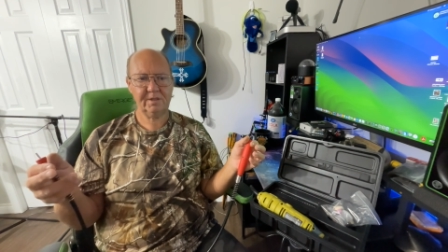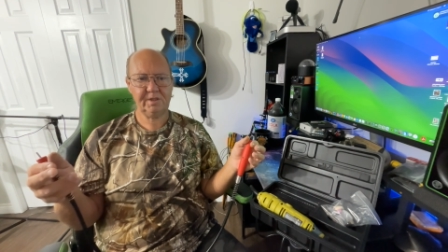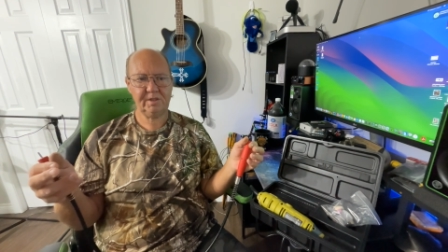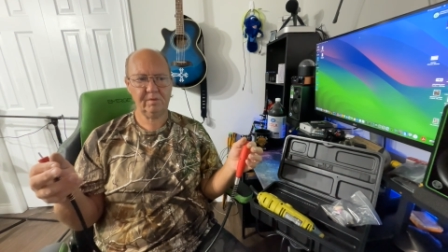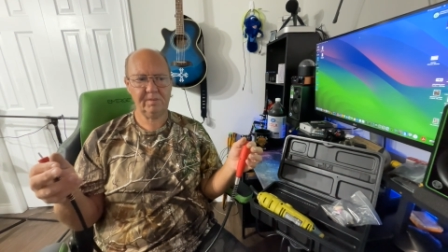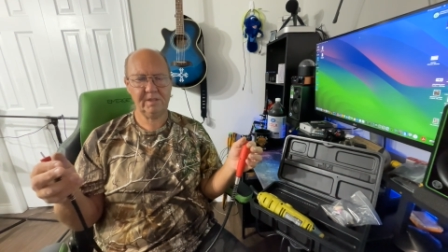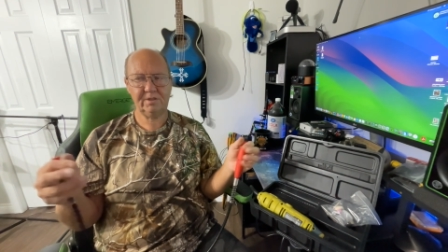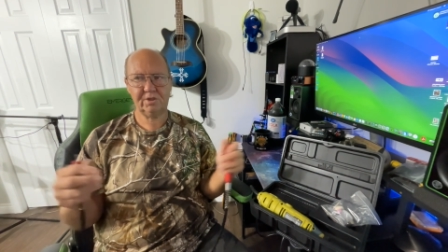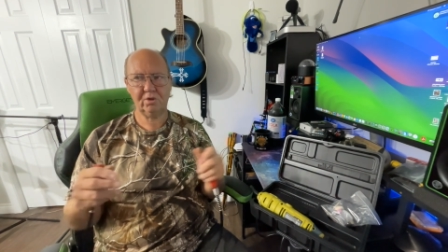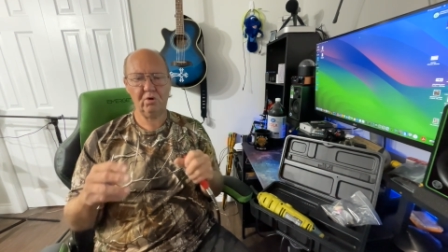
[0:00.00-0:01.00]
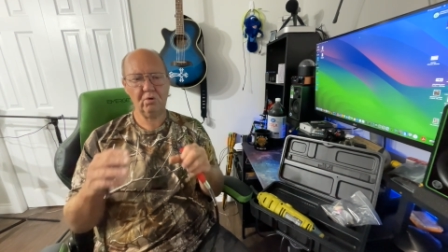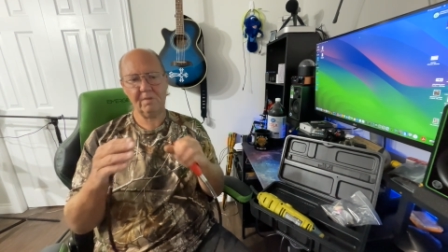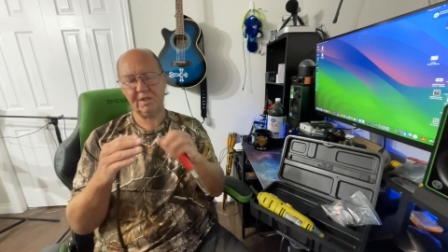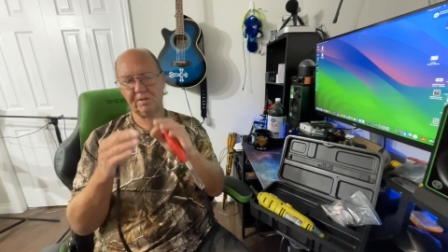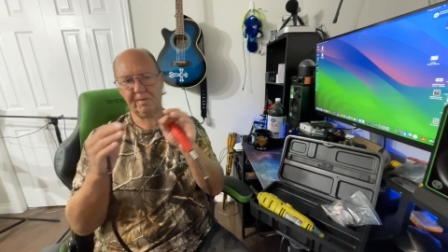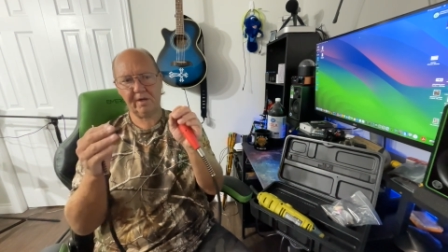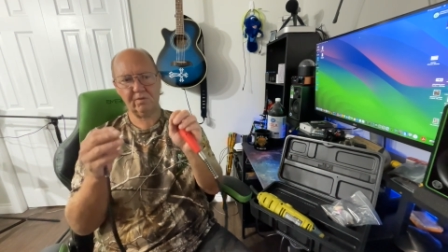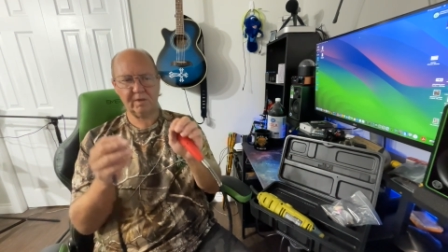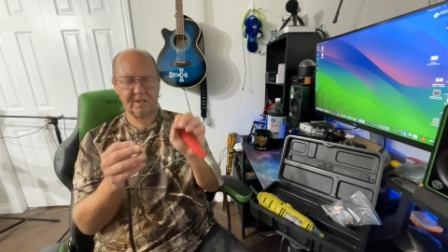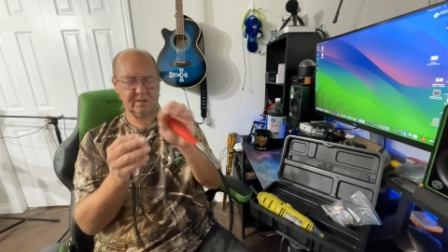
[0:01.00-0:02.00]
this would be so much better.
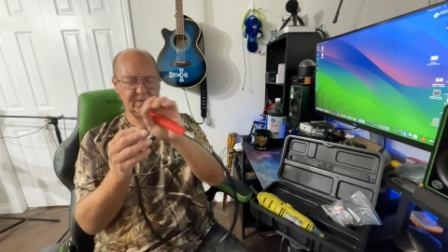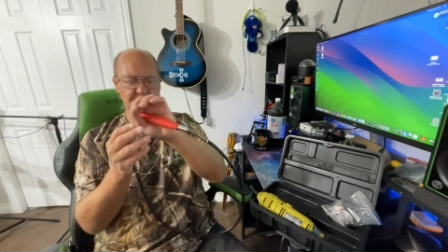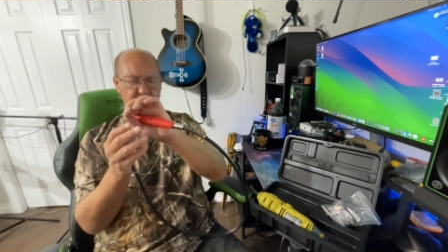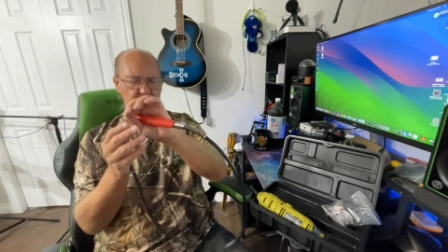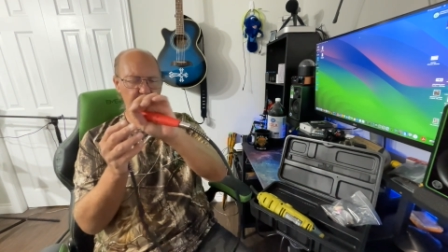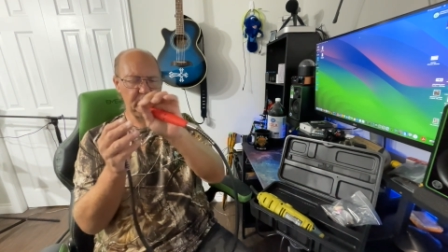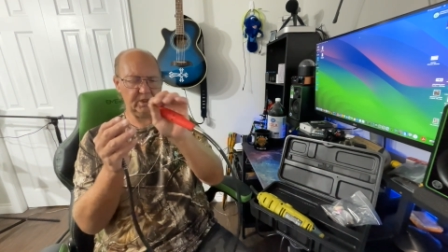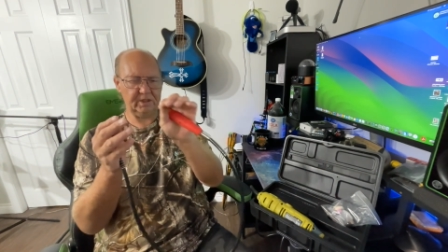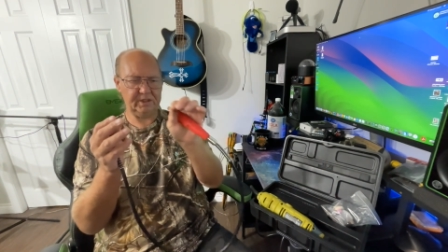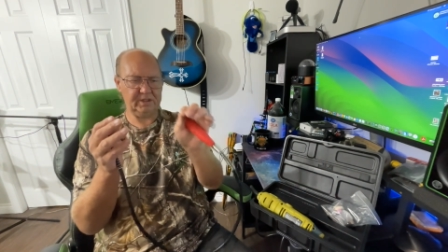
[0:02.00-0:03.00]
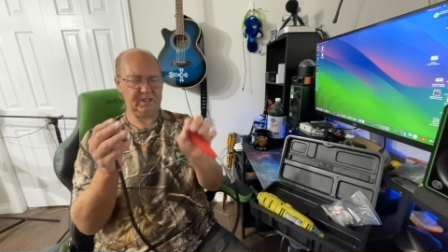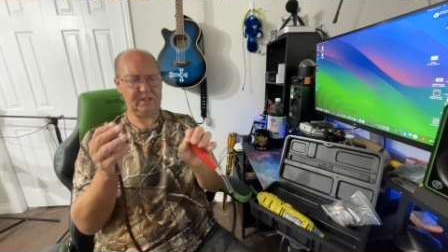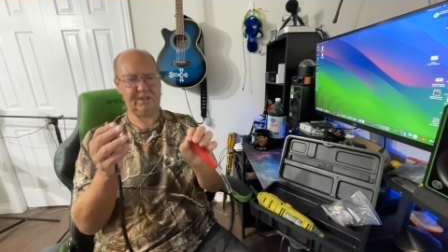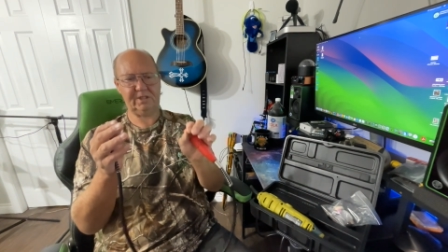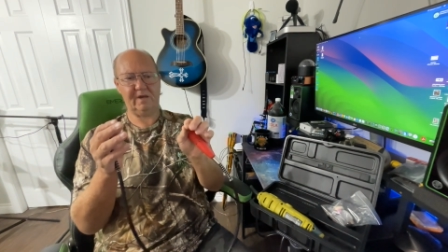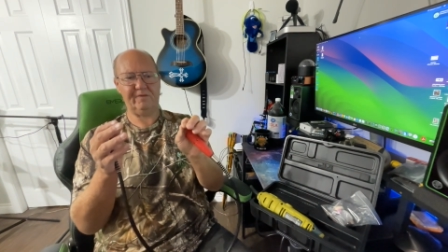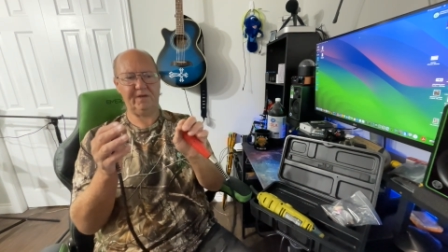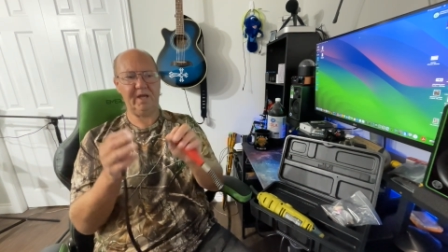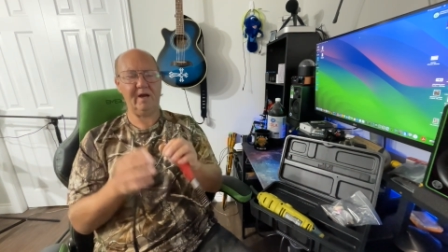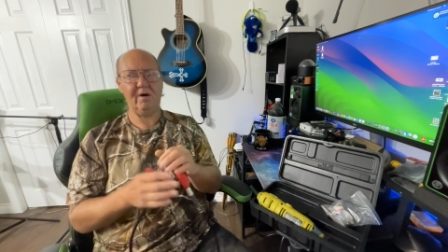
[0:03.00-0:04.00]
We could do some really neat stuff
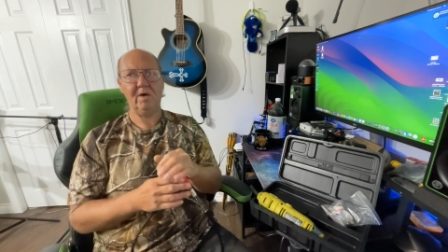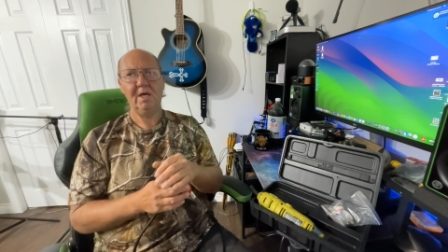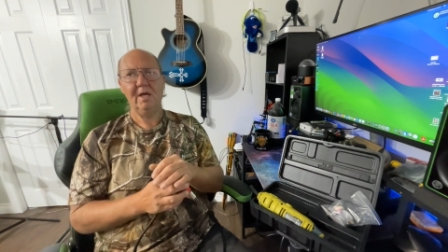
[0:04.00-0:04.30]
now.